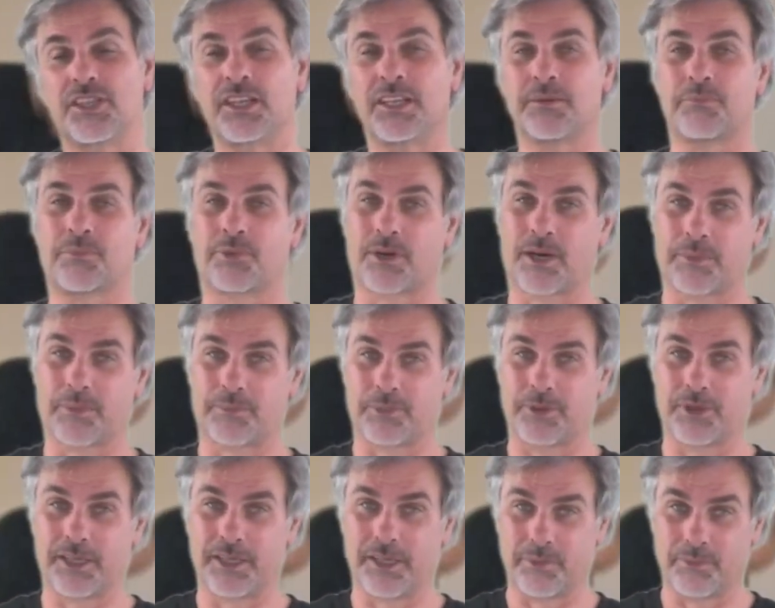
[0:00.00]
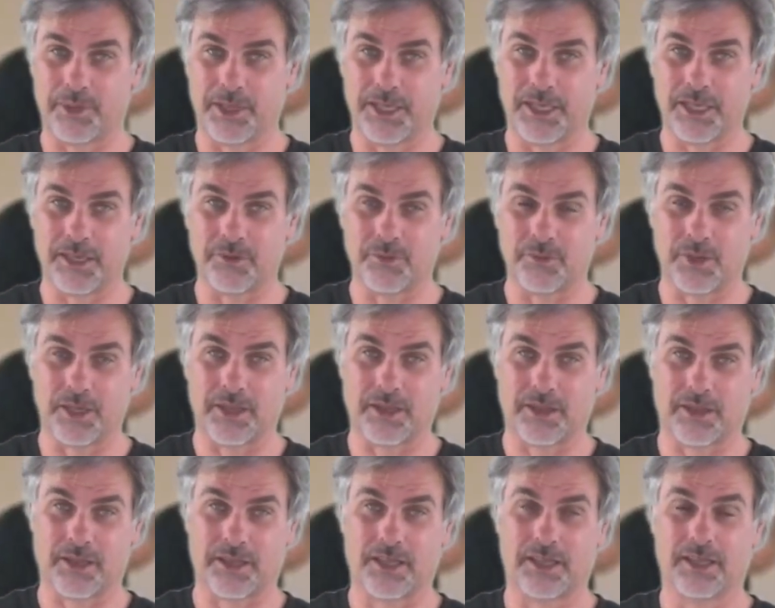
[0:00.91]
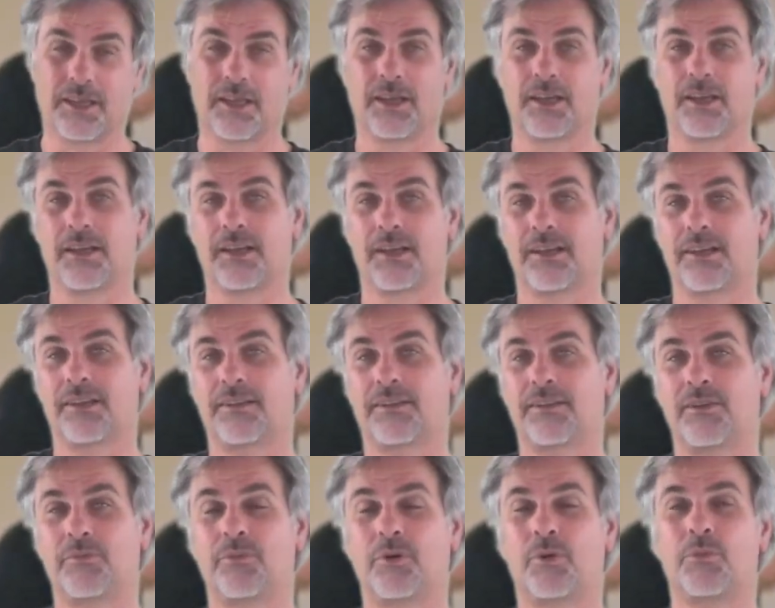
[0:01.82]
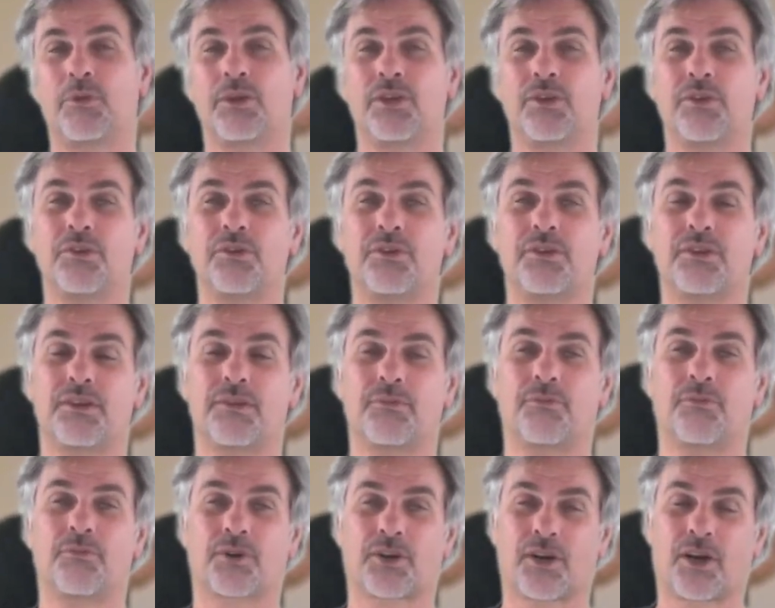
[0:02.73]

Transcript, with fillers: in properly to begin with. You see, what we use for